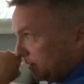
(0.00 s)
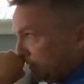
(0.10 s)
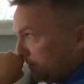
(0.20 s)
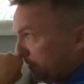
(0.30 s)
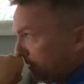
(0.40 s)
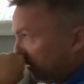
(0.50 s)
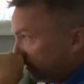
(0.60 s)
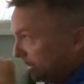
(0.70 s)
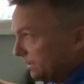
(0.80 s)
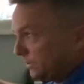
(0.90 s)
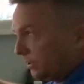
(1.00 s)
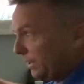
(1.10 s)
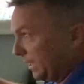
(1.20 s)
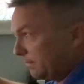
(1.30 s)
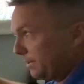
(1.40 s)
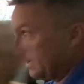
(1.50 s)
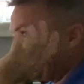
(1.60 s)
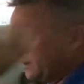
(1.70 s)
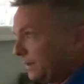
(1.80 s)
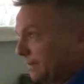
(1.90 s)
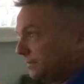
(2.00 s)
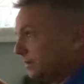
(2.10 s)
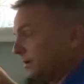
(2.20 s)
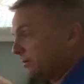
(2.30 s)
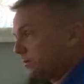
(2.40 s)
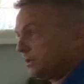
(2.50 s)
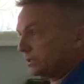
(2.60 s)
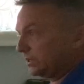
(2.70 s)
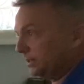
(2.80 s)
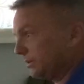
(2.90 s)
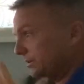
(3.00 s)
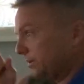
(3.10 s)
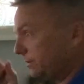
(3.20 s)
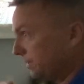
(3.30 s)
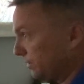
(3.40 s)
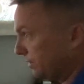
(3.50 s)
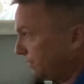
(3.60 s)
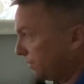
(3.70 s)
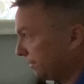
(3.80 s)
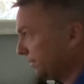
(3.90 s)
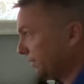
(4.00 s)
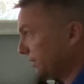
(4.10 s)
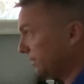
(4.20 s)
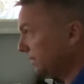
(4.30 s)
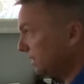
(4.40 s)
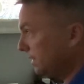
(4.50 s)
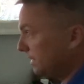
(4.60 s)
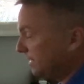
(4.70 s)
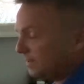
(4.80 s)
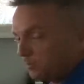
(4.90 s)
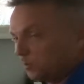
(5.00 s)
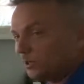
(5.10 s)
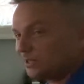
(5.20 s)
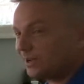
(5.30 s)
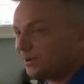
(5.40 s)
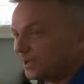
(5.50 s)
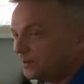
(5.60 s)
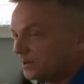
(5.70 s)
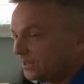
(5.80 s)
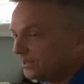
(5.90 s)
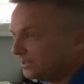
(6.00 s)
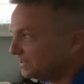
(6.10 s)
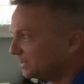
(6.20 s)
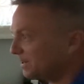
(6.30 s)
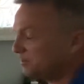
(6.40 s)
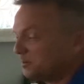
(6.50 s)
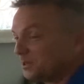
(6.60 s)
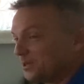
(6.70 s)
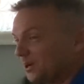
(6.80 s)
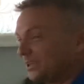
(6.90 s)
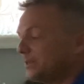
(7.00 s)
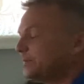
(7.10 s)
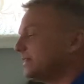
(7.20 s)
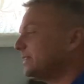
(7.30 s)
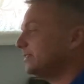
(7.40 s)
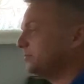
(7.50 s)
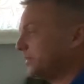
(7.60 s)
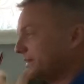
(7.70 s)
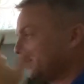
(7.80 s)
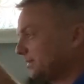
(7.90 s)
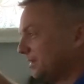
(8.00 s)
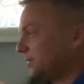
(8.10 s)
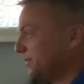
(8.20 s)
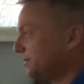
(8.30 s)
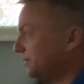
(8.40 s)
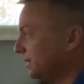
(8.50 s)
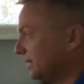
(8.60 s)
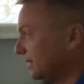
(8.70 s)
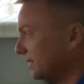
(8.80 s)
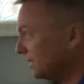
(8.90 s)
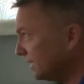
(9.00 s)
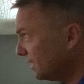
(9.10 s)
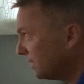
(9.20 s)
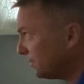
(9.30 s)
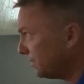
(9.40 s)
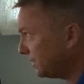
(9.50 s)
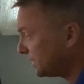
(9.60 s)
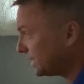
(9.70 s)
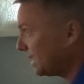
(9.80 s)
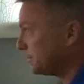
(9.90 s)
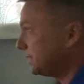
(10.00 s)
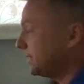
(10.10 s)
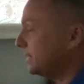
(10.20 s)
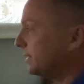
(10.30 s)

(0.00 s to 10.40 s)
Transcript: we would be starting up, and then we have to request a clearance, so on and so forth. So I'm going to sound kind of ridiculous because I'm going to be talking to myself, but I'm just going through the steps,